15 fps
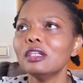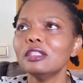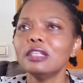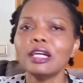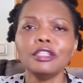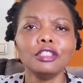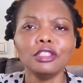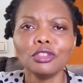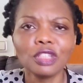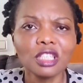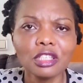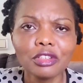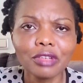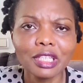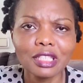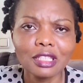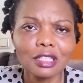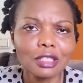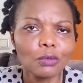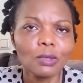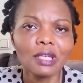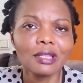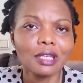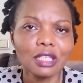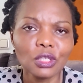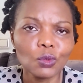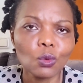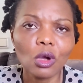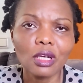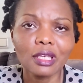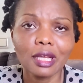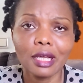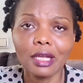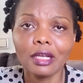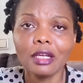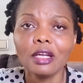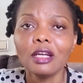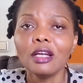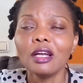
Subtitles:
Their idiosyncrasies, the way things work there,